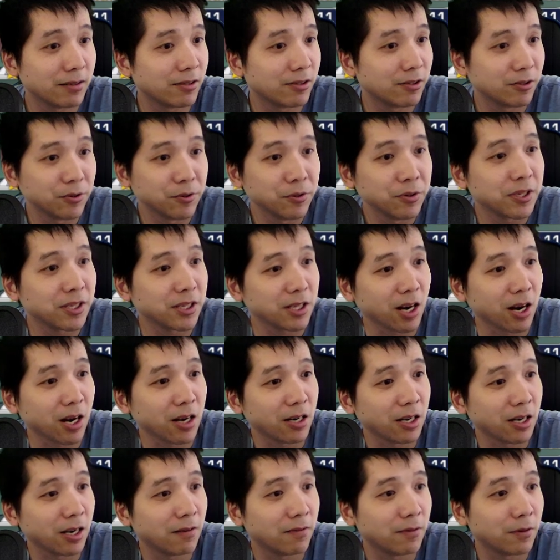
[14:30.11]
2-star
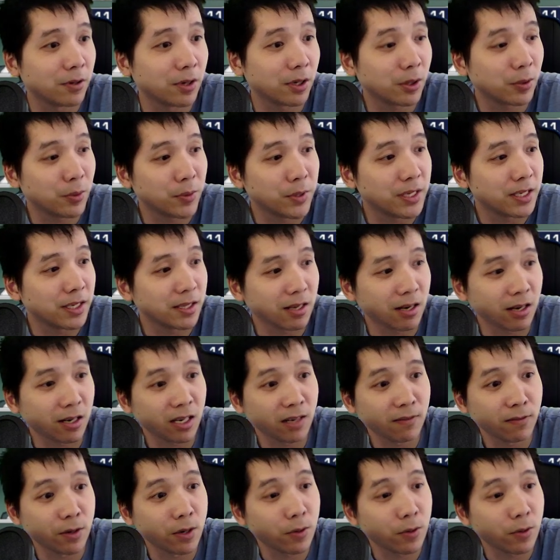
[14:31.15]
level or 3-star level